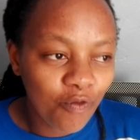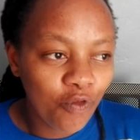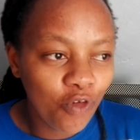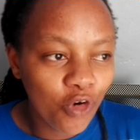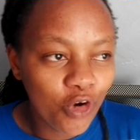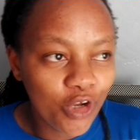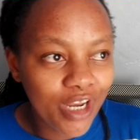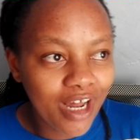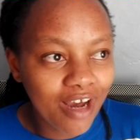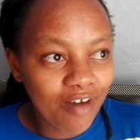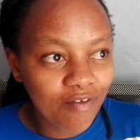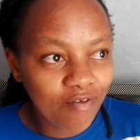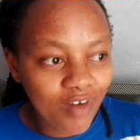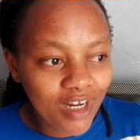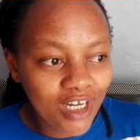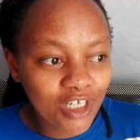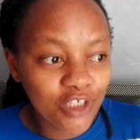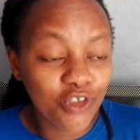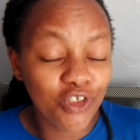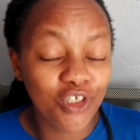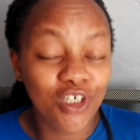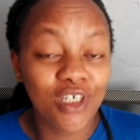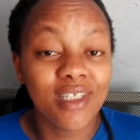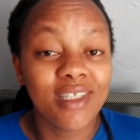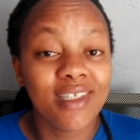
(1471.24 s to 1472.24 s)
Food
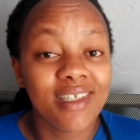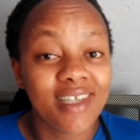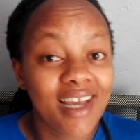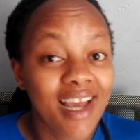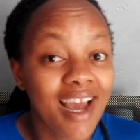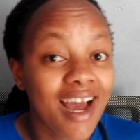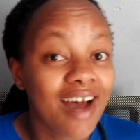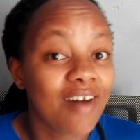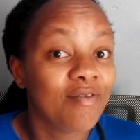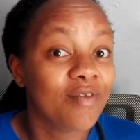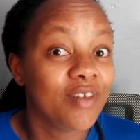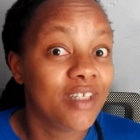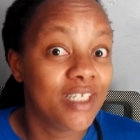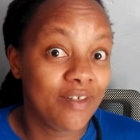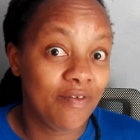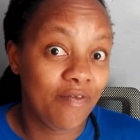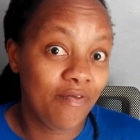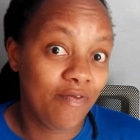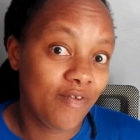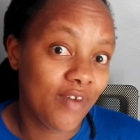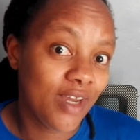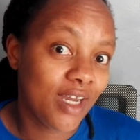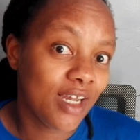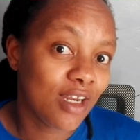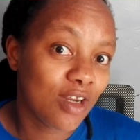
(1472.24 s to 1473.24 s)
aversions, I have
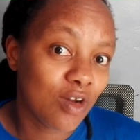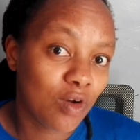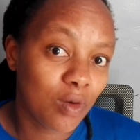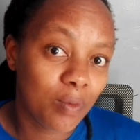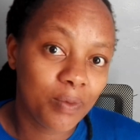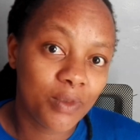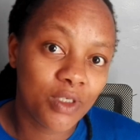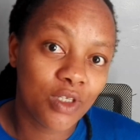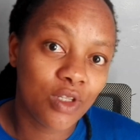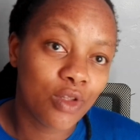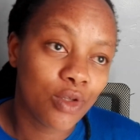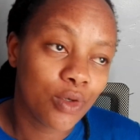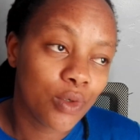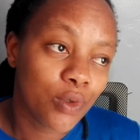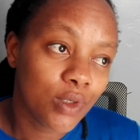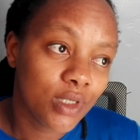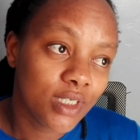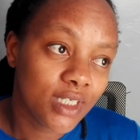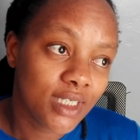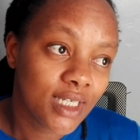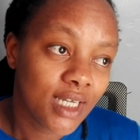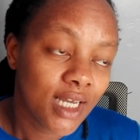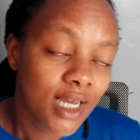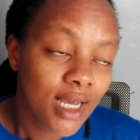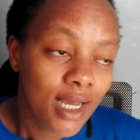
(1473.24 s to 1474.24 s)
developed
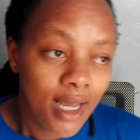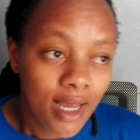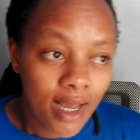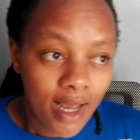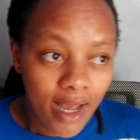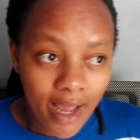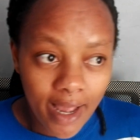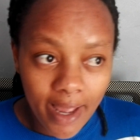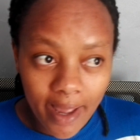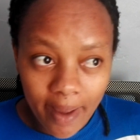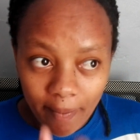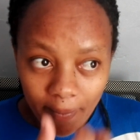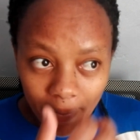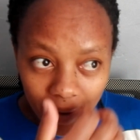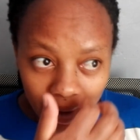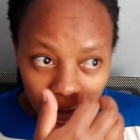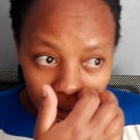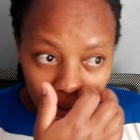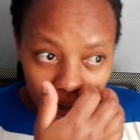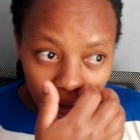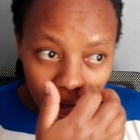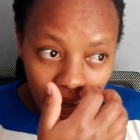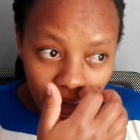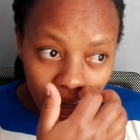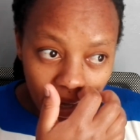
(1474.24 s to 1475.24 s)
those. I am
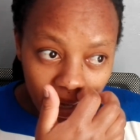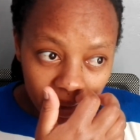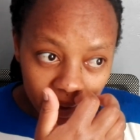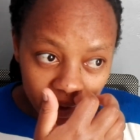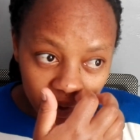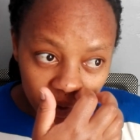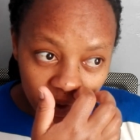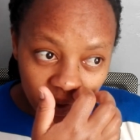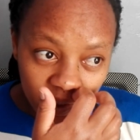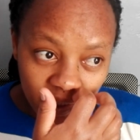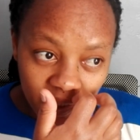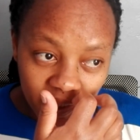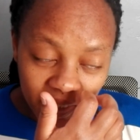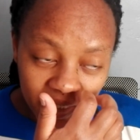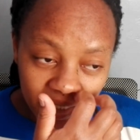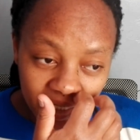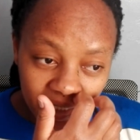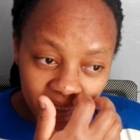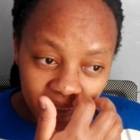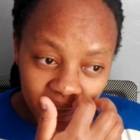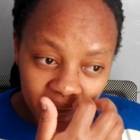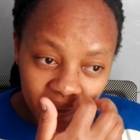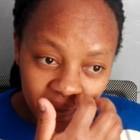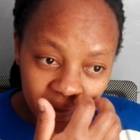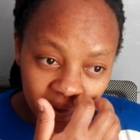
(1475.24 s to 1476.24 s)

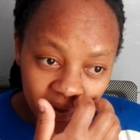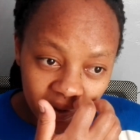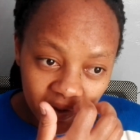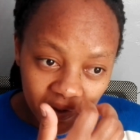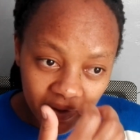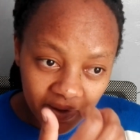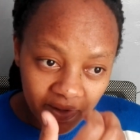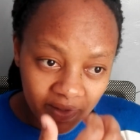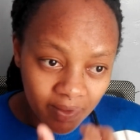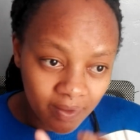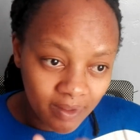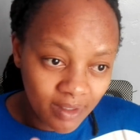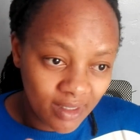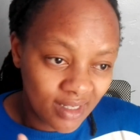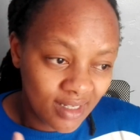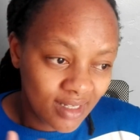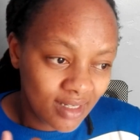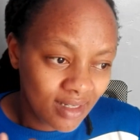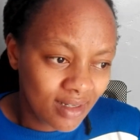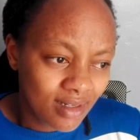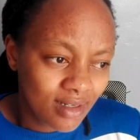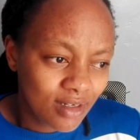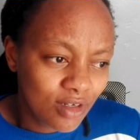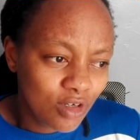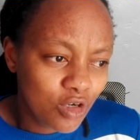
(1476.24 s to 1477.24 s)
actually
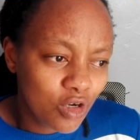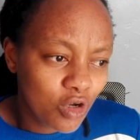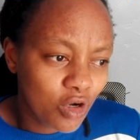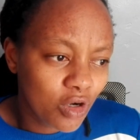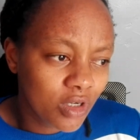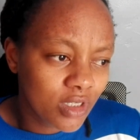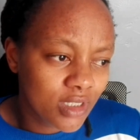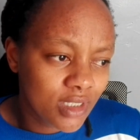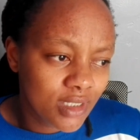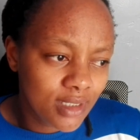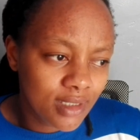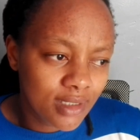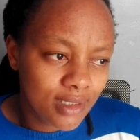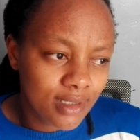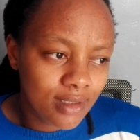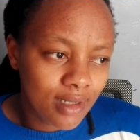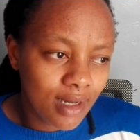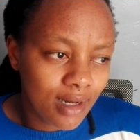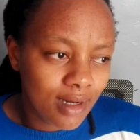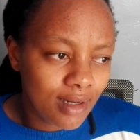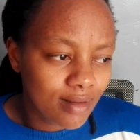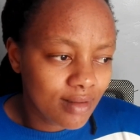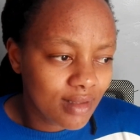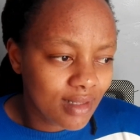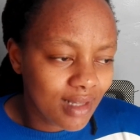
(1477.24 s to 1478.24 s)
not,
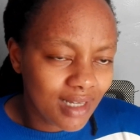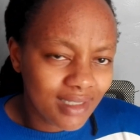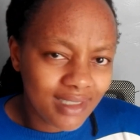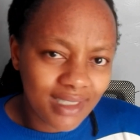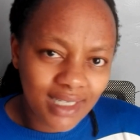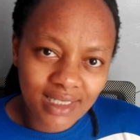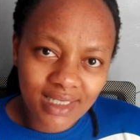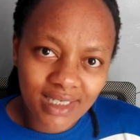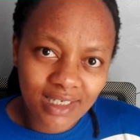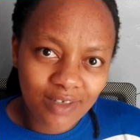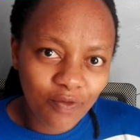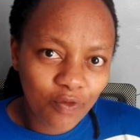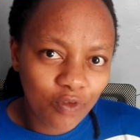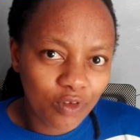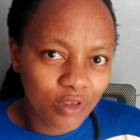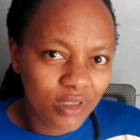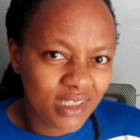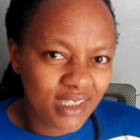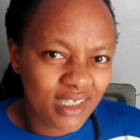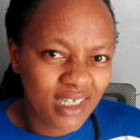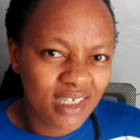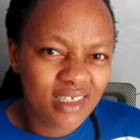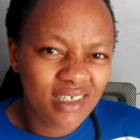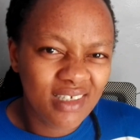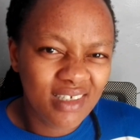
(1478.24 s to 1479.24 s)
there are certain
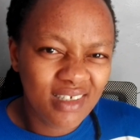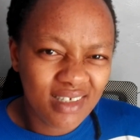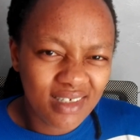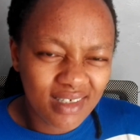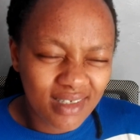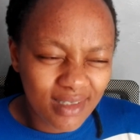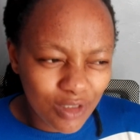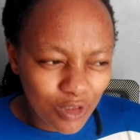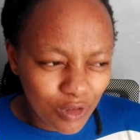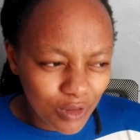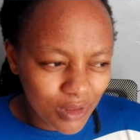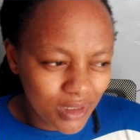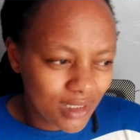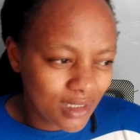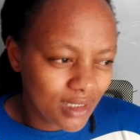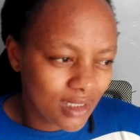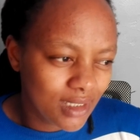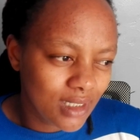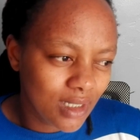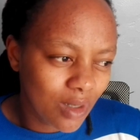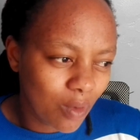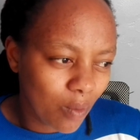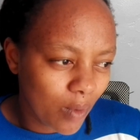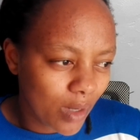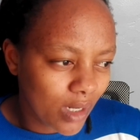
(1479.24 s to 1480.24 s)
foods that are just not
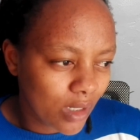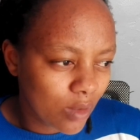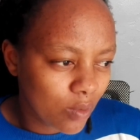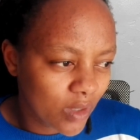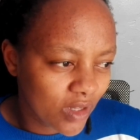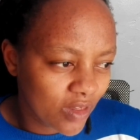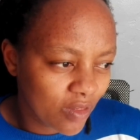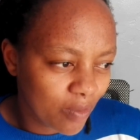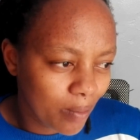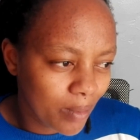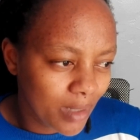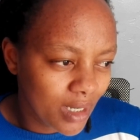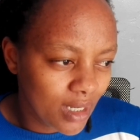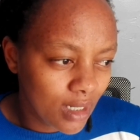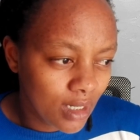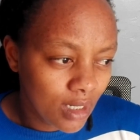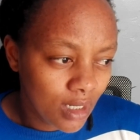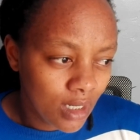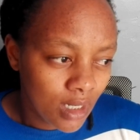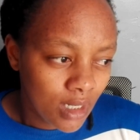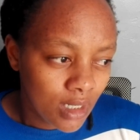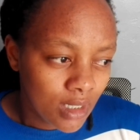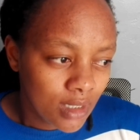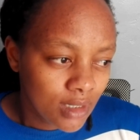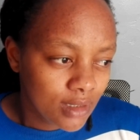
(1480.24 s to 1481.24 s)
sitting well with me.
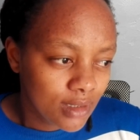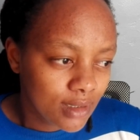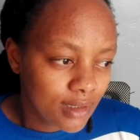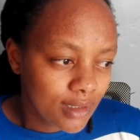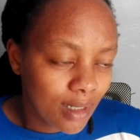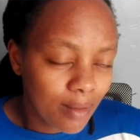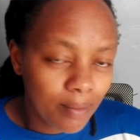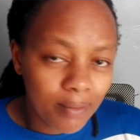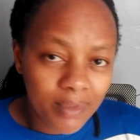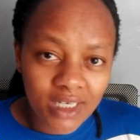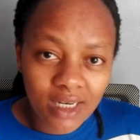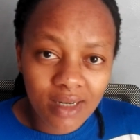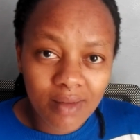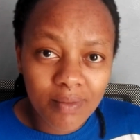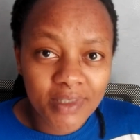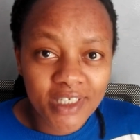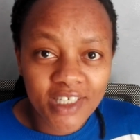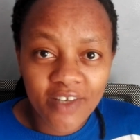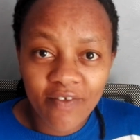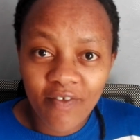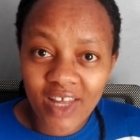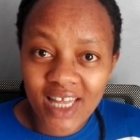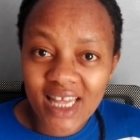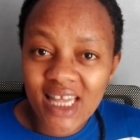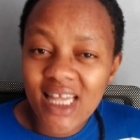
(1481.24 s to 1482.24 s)
Sometimes
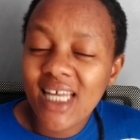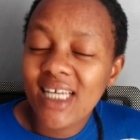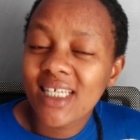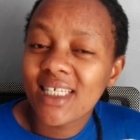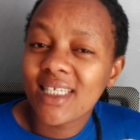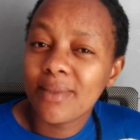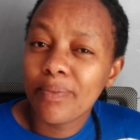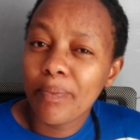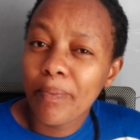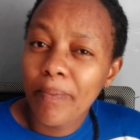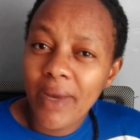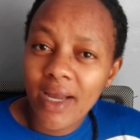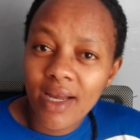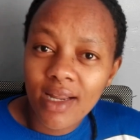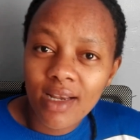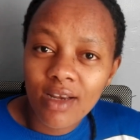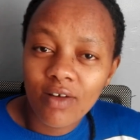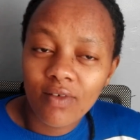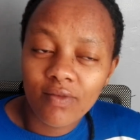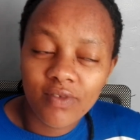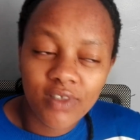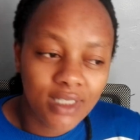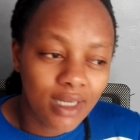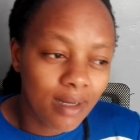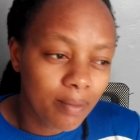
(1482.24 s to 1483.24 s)
even the smell
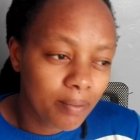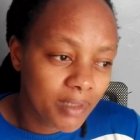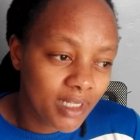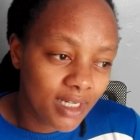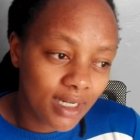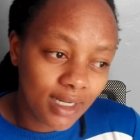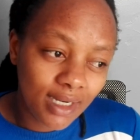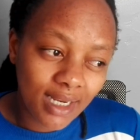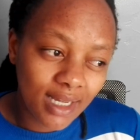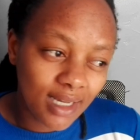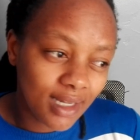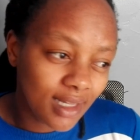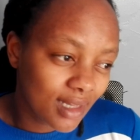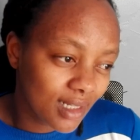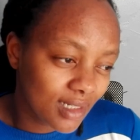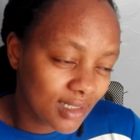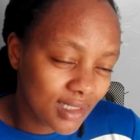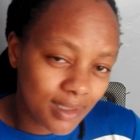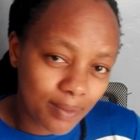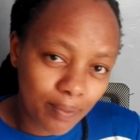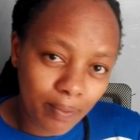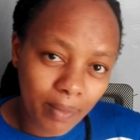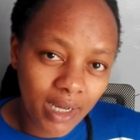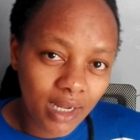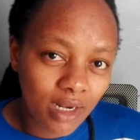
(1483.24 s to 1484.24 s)
of something, like the
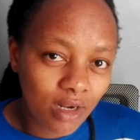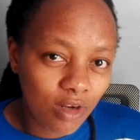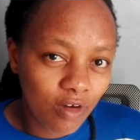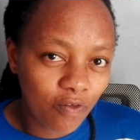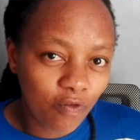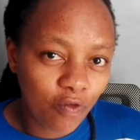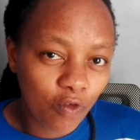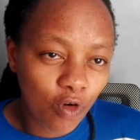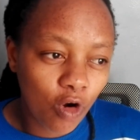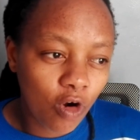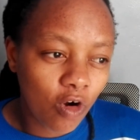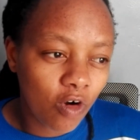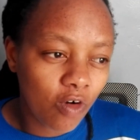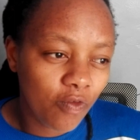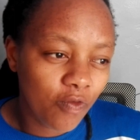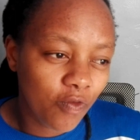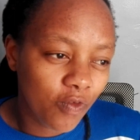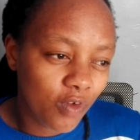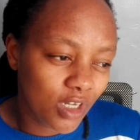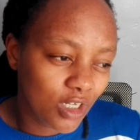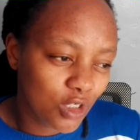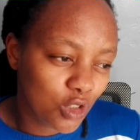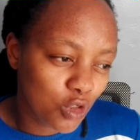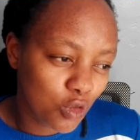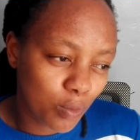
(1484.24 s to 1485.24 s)
smell of
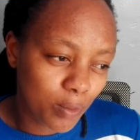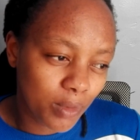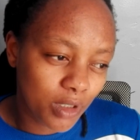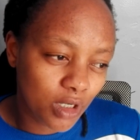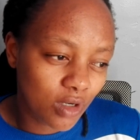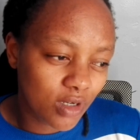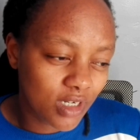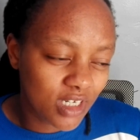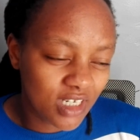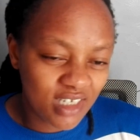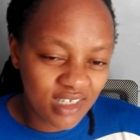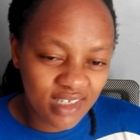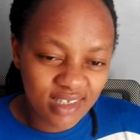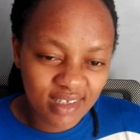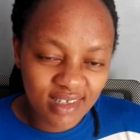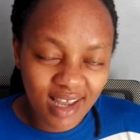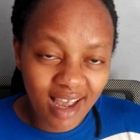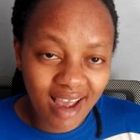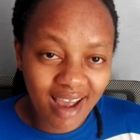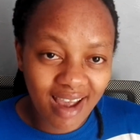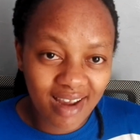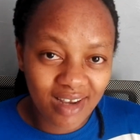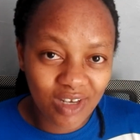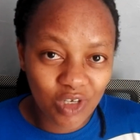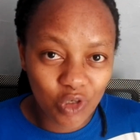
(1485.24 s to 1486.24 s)
coffee, to be honest,
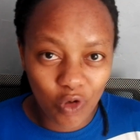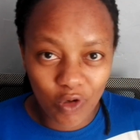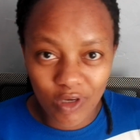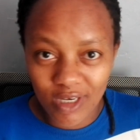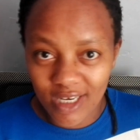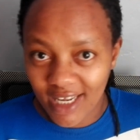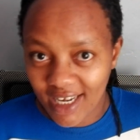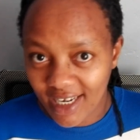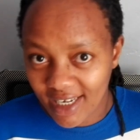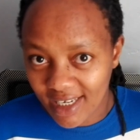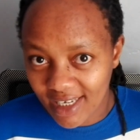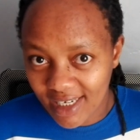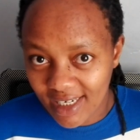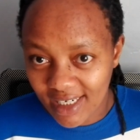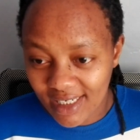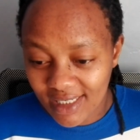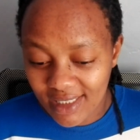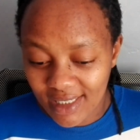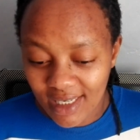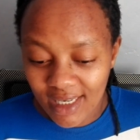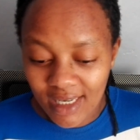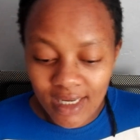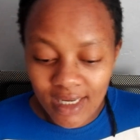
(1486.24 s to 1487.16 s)
I don't like it.